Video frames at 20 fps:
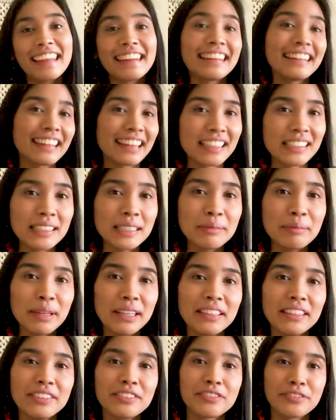The
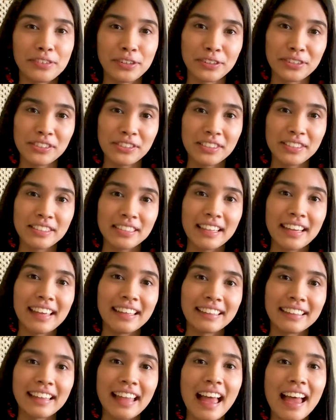estimated first
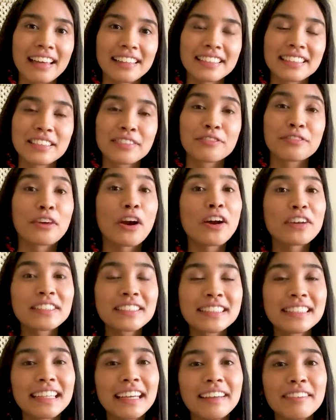and last
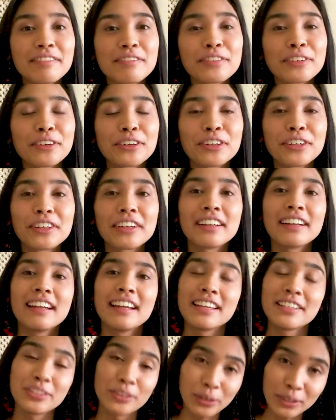frost date for
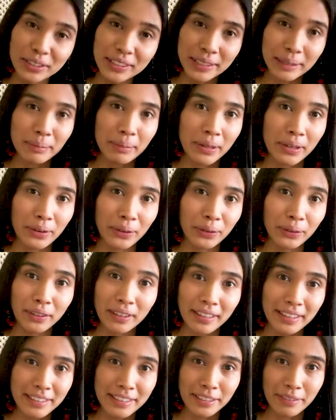your zip code
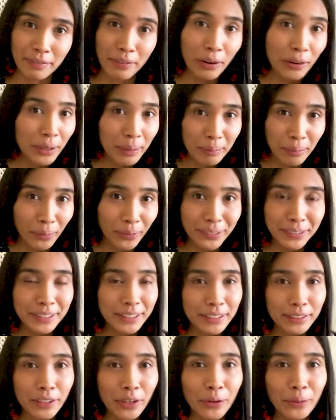is very important
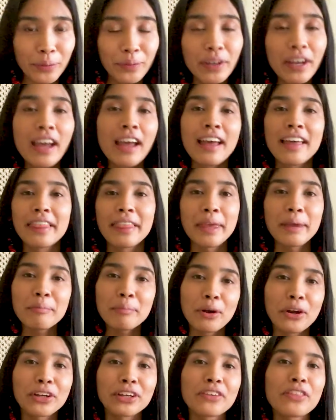to know. They
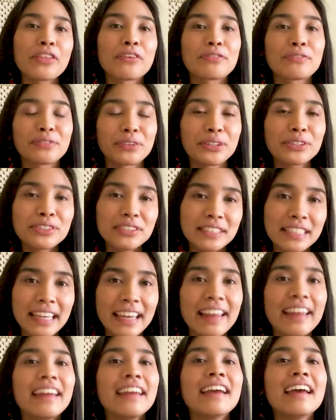mark the first
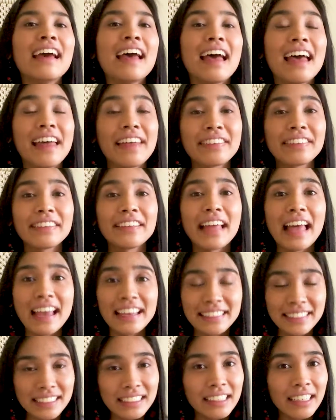day and
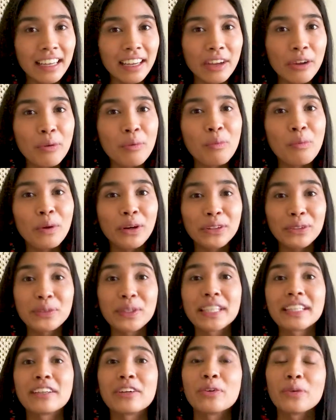last day where you
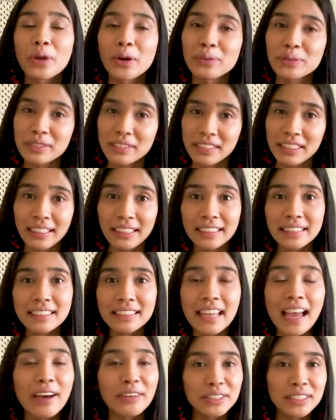can grow
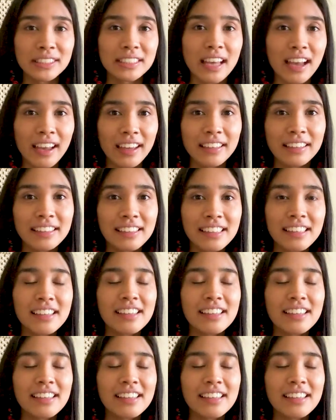seeds outside.